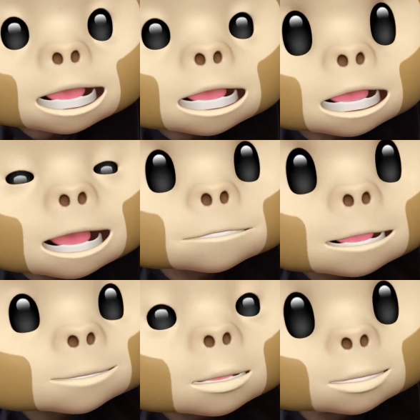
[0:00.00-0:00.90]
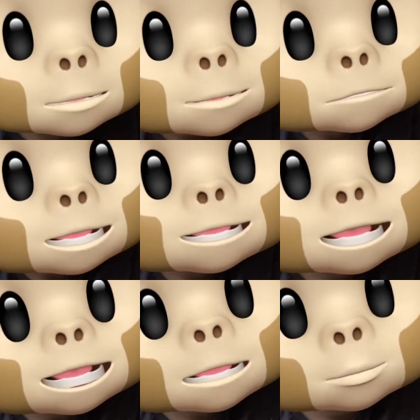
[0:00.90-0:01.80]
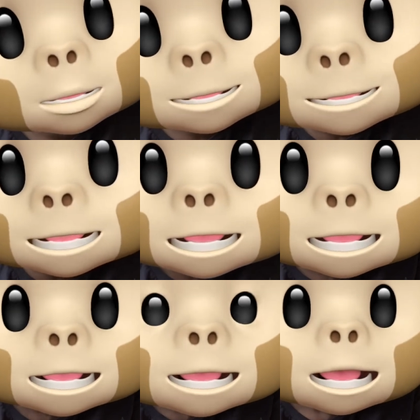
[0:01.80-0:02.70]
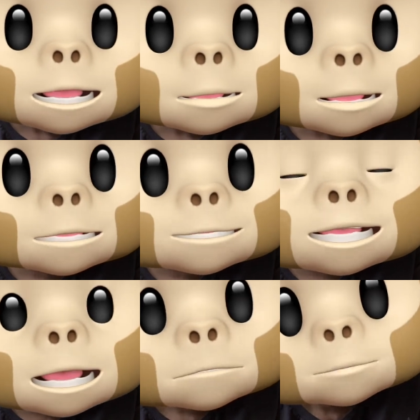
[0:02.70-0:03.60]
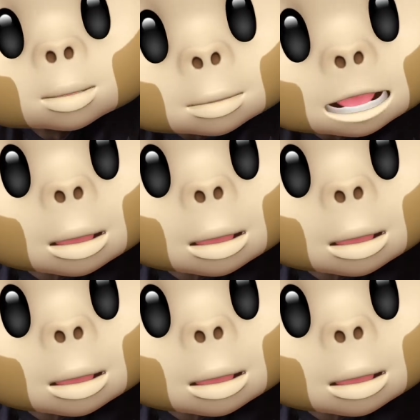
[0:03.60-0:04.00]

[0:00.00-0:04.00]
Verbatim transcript: Um, I'm so super busy at work, well on some duty